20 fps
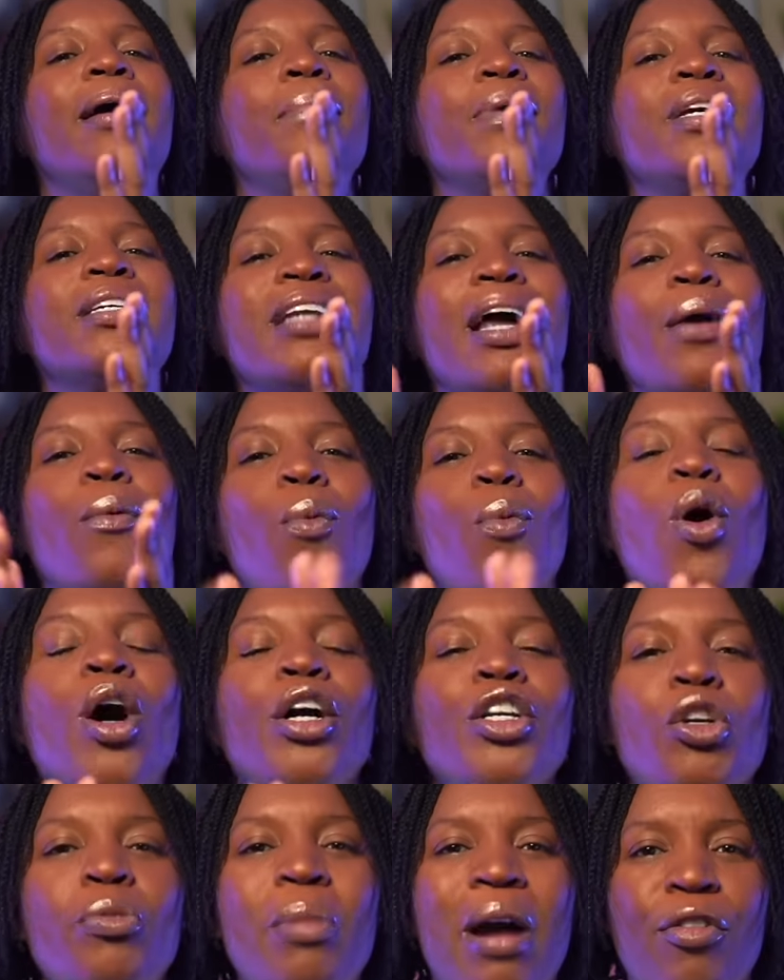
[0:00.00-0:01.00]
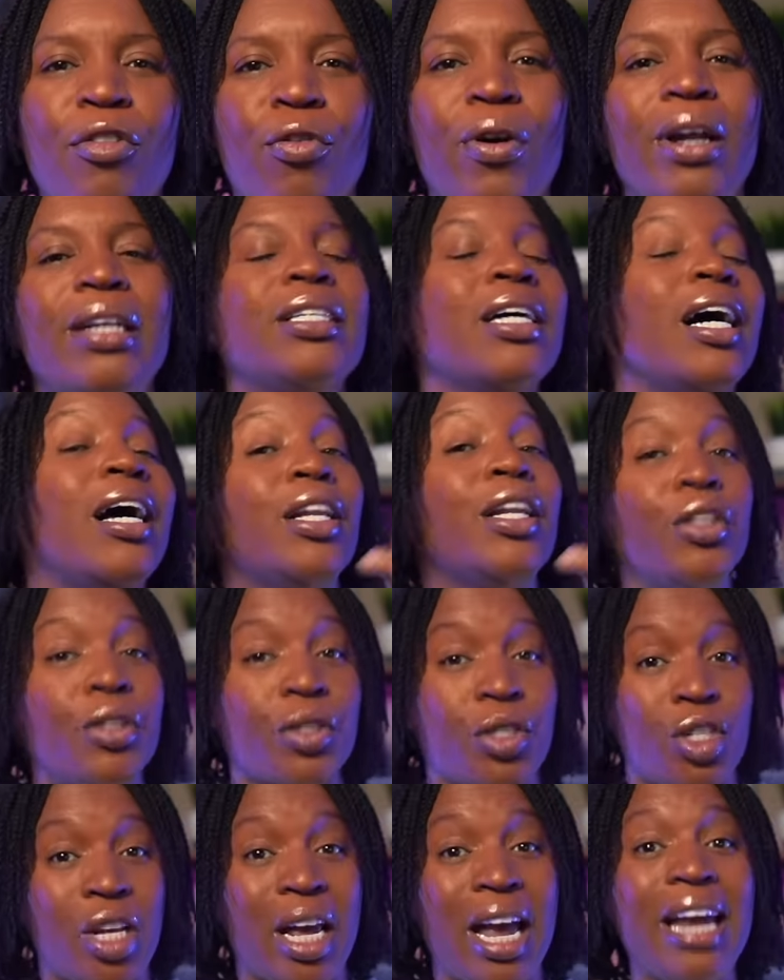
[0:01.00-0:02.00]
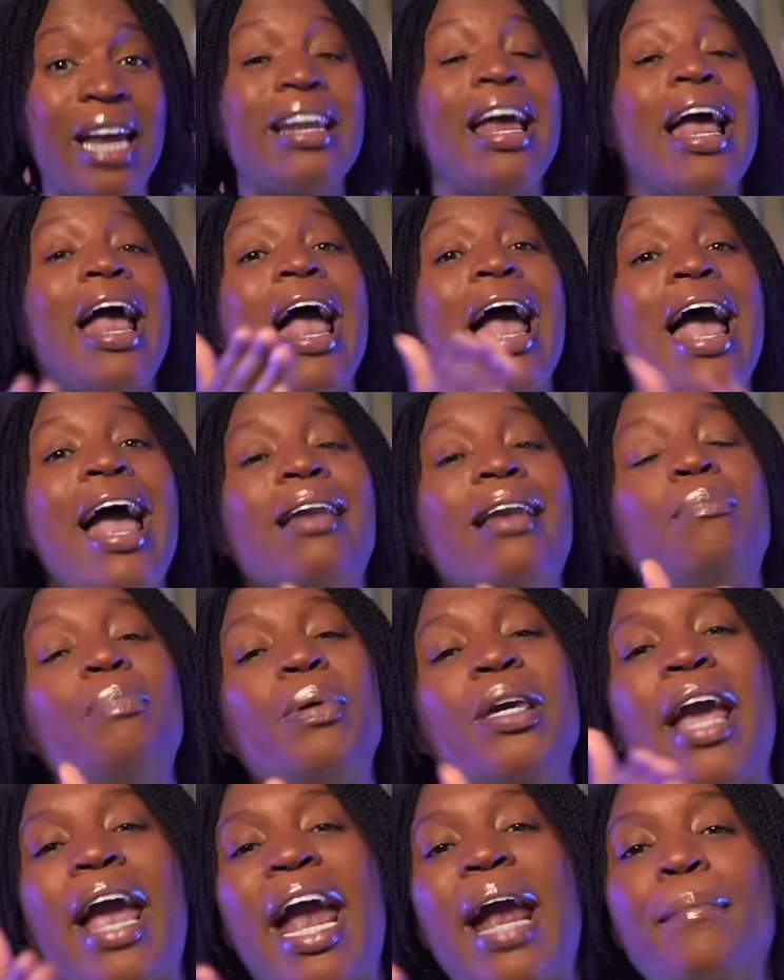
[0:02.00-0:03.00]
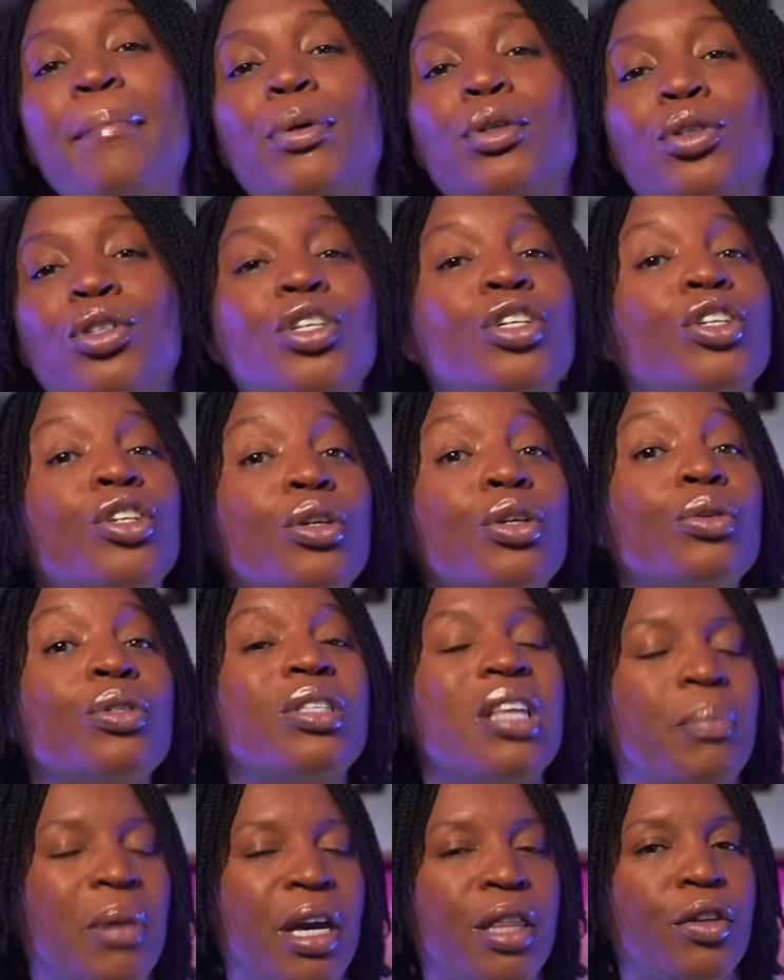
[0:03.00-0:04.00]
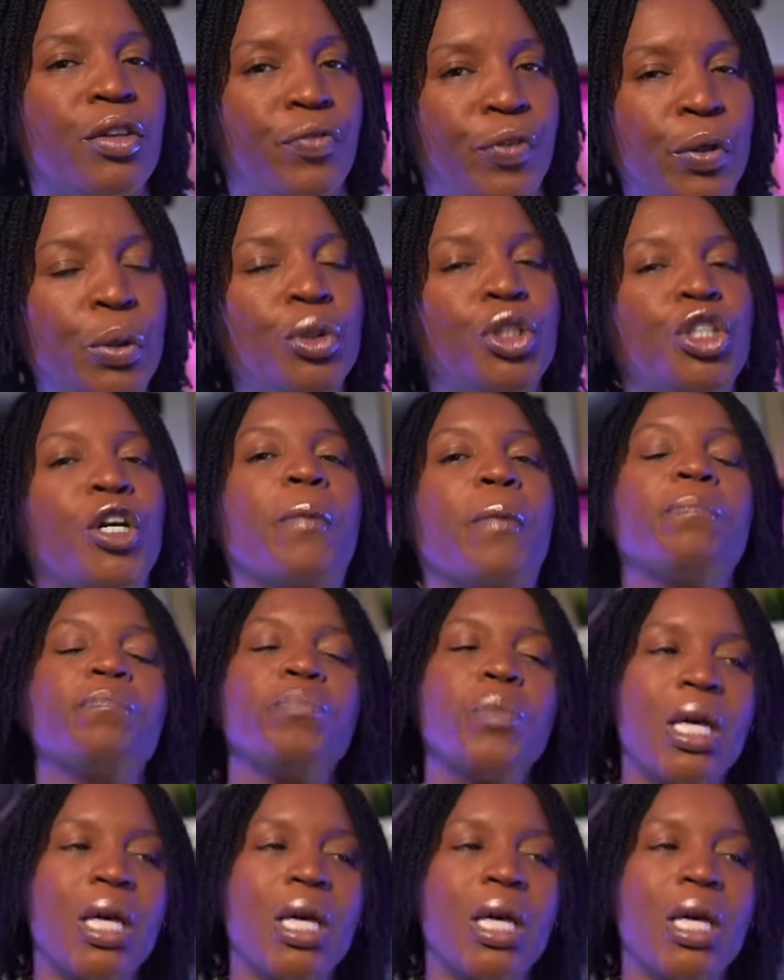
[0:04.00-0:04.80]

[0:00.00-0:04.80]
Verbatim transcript: Because I want you, my friend, to understand and be able to use them in the future.